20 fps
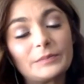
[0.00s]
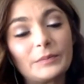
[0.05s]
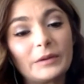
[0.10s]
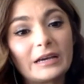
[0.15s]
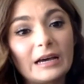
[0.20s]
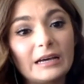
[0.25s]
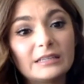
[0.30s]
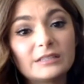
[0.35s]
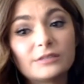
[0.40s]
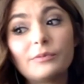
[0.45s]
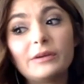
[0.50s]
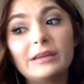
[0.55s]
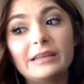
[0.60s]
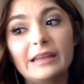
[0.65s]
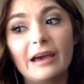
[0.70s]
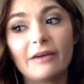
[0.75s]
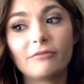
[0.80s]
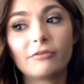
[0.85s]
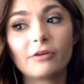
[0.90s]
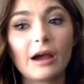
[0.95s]
And it's
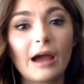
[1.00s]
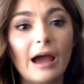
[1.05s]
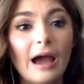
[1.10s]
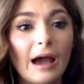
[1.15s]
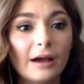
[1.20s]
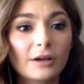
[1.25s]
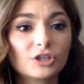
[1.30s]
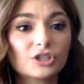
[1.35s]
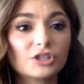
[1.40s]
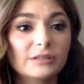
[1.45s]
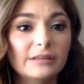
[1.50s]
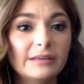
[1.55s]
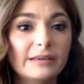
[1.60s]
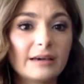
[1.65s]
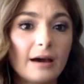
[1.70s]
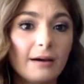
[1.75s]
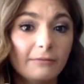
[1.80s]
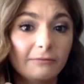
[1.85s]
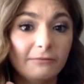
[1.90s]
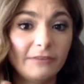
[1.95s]
because we never
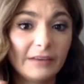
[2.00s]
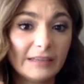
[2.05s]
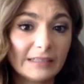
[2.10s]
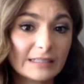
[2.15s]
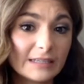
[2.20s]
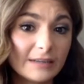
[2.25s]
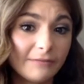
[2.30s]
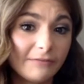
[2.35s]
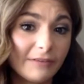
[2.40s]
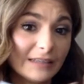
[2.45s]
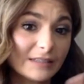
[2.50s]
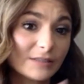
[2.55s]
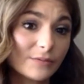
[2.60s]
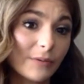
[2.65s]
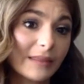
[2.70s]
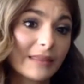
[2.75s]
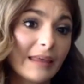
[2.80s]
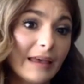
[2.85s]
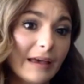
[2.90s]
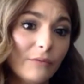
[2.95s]
actually come face to
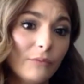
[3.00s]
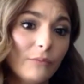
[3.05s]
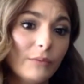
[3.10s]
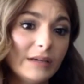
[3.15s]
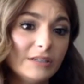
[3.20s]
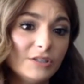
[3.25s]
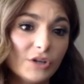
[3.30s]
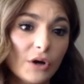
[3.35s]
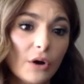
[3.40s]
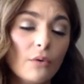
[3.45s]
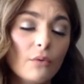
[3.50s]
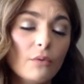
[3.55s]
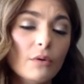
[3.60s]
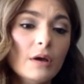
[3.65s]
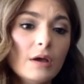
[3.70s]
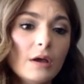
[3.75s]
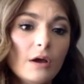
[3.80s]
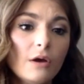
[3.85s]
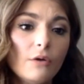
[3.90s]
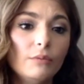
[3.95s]
face with it. We
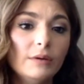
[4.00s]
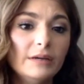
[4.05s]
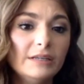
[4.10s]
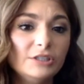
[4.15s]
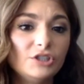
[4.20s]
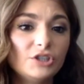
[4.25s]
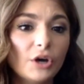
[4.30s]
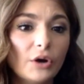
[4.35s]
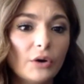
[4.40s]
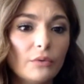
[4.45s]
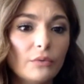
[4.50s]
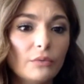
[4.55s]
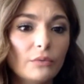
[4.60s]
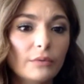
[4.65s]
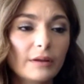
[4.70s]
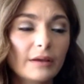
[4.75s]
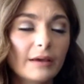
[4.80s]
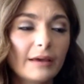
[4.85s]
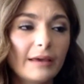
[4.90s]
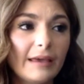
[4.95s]

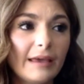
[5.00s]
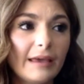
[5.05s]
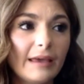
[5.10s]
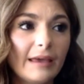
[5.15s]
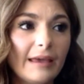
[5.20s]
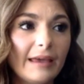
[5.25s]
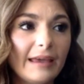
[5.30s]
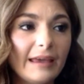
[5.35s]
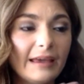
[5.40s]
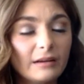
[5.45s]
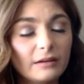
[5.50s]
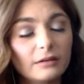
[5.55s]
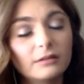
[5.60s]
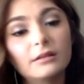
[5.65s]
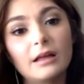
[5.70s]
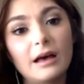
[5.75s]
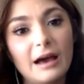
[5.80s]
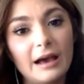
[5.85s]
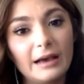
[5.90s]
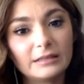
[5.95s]
don't
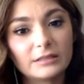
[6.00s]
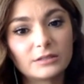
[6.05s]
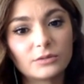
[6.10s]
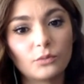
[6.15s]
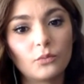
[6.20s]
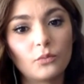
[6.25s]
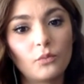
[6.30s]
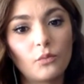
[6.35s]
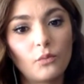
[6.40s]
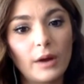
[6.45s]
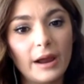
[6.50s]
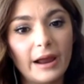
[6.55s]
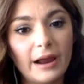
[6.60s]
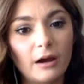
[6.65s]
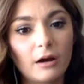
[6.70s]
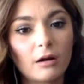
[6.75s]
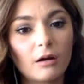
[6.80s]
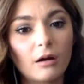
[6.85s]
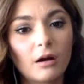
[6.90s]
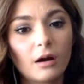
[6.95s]
analyze
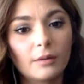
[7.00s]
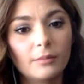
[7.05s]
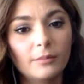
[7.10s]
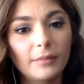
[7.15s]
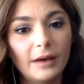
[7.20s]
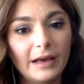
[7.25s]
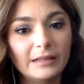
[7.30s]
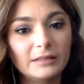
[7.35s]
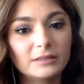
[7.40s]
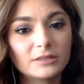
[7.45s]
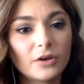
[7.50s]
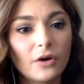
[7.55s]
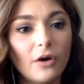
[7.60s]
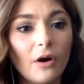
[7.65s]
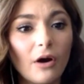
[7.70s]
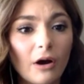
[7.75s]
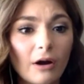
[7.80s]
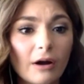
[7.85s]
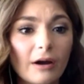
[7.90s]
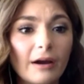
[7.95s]
where our
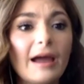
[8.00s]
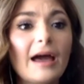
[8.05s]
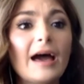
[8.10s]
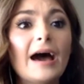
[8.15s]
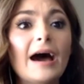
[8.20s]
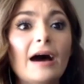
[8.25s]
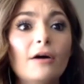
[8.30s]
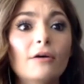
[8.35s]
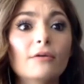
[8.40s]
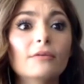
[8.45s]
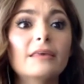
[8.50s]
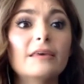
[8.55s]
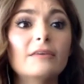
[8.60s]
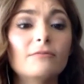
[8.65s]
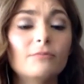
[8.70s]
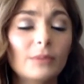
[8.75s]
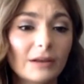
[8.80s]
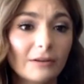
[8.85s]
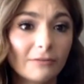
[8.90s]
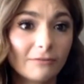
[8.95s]
minds are,
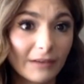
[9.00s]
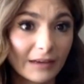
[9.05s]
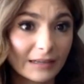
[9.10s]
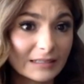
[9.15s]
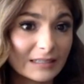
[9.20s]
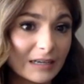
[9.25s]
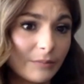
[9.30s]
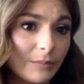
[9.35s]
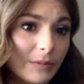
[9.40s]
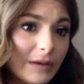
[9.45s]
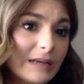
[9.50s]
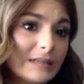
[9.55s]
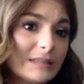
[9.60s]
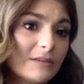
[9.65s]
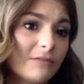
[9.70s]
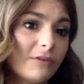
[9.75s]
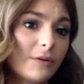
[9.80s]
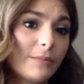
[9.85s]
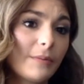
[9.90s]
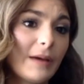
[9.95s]
how they've been affected
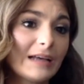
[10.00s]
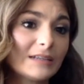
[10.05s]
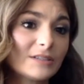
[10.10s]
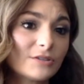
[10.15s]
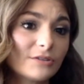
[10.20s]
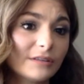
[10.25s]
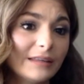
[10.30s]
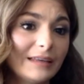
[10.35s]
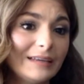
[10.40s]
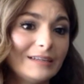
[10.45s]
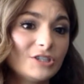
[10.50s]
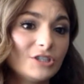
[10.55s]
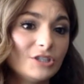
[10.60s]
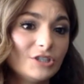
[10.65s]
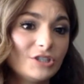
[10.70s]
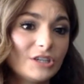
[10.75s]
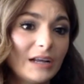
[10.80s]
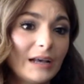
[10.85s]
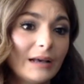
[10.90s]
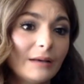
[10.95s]
because of our past
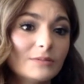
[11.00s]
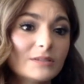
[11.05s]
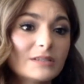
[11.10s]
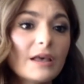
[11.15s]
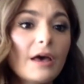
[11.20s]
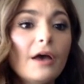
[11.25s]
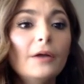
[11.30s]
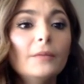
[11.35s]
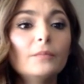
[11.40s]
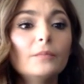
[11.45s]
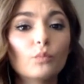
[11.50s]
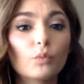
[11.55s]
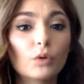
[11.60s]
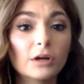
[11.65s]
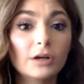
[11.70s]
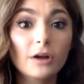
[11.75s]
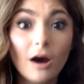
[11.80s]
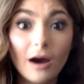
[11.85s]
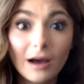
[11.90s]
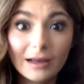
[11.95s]
relationships.
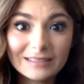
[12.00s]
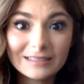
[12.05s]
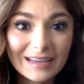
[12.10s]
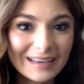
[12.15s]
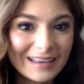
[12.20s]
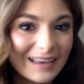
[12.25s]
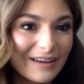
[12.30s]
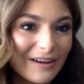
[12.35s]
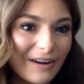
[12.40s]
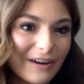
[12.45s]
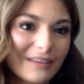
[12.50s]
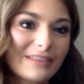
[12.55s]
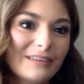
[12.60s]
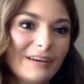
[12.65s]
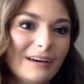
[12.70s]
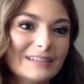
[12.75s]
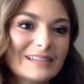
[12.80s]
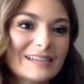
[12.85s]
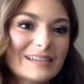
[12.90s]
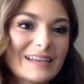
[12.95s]
We're not taking
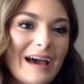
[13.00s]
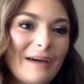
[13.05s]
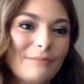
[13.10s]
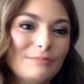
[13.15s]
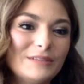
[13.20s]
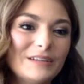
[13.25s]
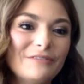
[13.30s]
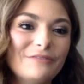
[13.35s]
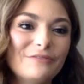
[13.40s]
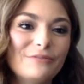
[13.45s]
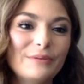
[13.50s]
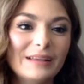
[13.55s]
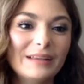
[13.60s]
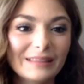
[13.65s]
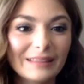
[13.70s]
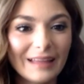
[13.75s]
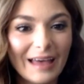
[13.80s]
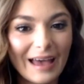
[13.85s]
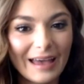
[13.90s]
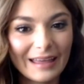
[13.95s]
our thoughts
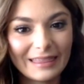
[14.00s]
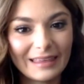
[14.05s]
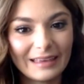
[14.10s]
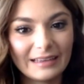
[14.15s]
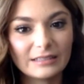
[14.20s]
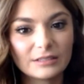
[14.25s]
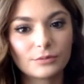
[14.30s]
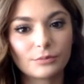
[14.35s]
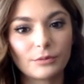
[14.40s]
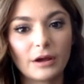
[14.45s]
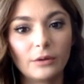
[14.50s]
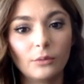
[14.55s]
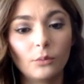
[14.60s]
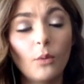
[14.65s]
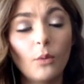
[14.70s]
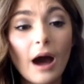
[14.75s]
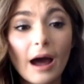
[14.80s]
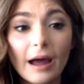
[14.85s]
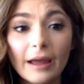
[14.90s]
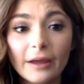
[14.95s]
captive. We let things
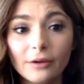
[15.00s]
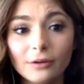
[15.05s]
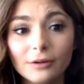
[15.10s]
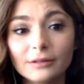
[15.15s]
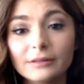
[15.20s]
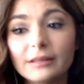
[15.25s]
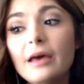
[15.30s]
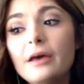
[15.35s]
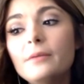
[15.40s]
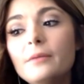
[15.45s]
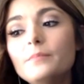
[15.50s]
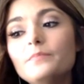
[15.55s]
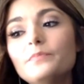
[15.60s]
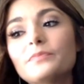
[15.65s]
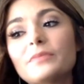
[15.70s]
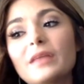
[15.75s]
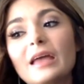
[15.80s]
run wild.